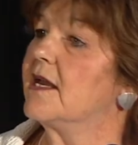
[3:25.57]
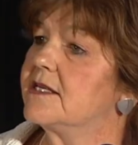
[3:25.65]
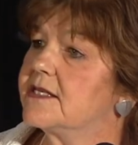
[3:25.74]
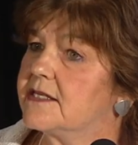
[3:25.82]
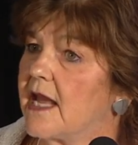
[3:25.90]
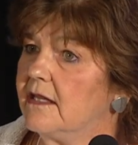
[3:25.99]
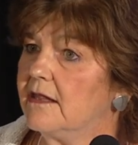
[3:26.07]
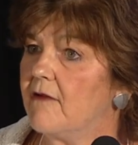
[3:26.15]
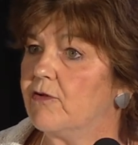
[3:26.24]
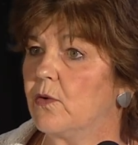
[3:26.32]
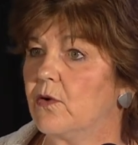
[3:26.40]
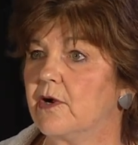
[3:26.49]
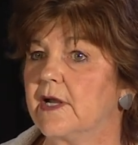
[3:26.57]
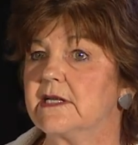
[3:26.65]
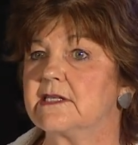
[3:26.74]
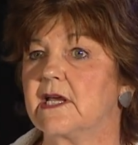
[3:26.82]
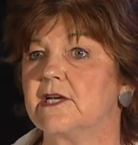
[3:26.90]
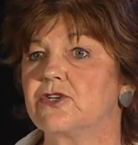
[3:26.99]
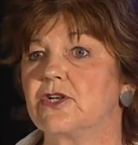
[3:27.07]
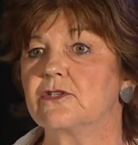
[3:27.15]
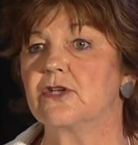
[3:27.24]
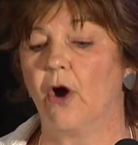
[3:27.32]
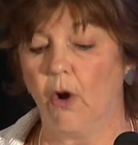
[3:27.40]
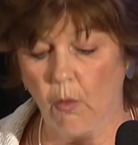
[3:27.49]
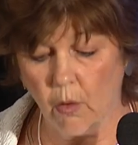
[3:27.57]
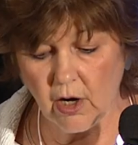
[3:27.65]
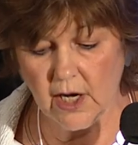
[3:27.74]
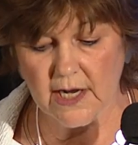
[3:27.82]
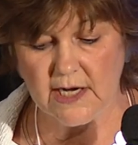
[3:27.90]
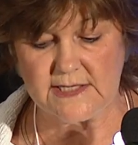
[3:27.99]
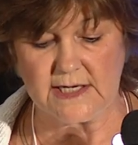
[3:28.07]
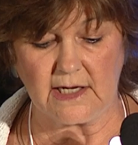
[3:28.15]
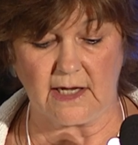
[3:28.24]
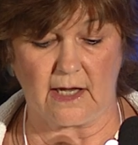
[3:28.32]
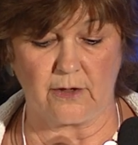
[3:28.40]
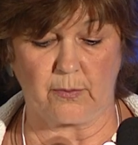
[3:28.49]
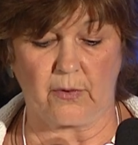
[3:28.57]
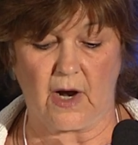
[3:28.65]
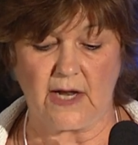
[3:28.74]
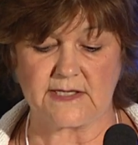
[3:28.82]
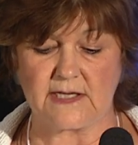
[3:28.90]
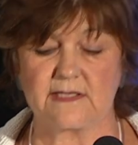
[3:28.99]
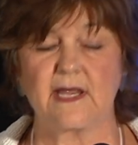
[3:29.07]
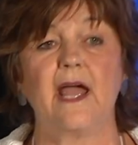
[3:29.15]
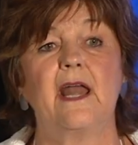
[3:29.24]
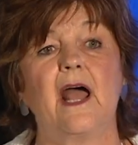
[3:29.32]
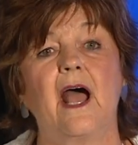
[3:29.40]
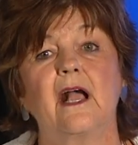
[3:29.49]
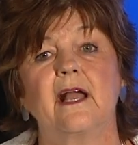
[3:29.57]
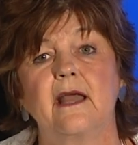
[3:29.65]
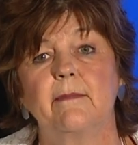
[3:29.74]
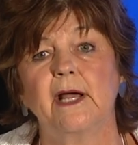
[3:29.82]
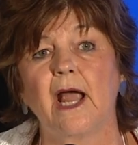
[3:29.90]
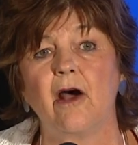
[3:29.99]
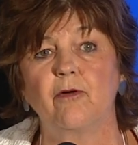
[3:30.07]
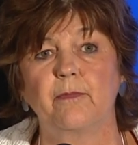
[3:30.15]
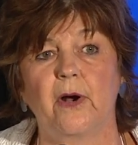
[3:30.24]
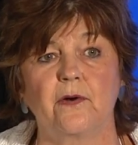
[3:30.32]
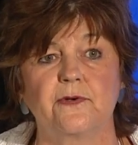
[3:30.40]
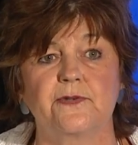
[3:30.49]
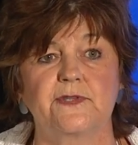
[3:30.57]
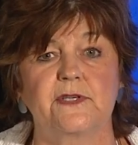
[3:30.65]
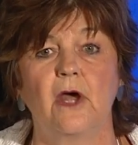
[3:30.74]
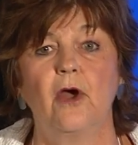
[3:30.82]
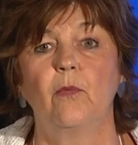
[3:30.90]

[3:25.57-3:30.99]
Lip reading: state-level organizations, organizing enterprises, and academic outposts,